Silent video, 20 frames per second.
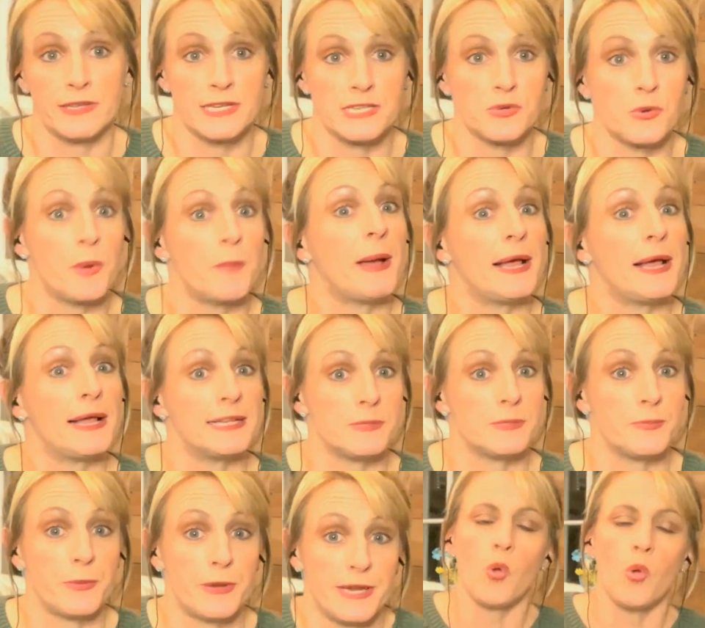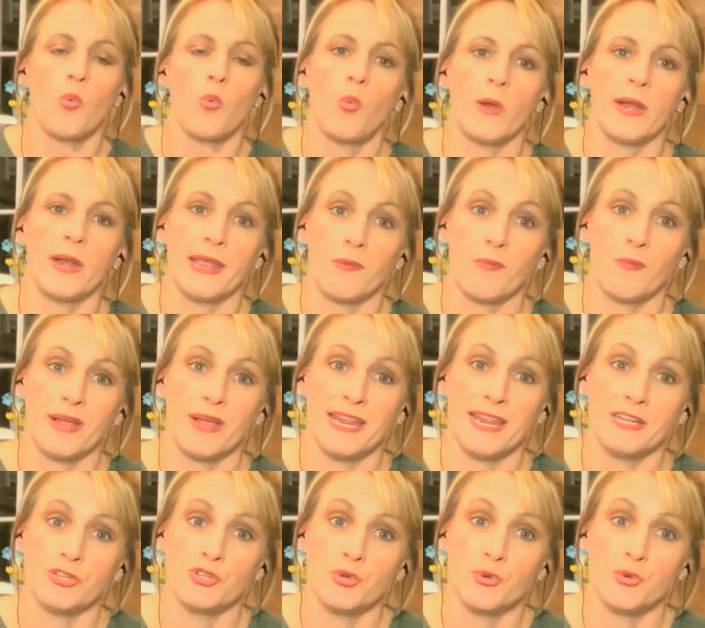That's what my husband is. When he went
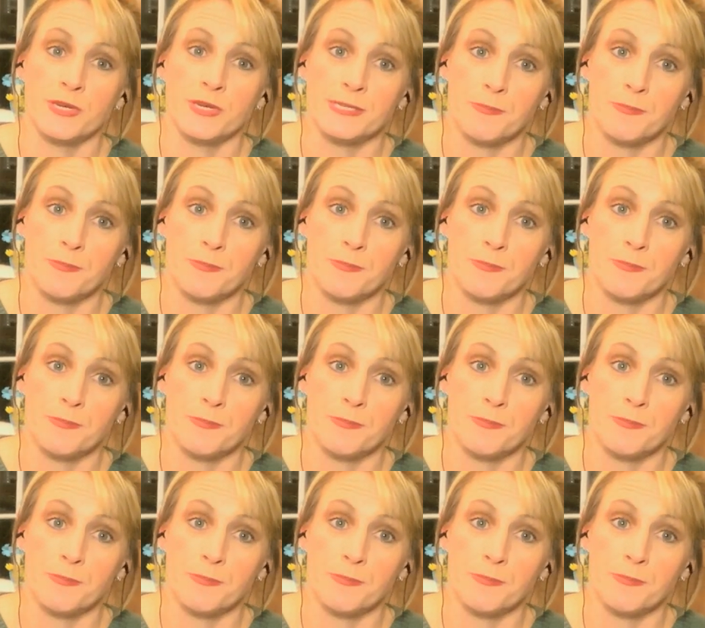into his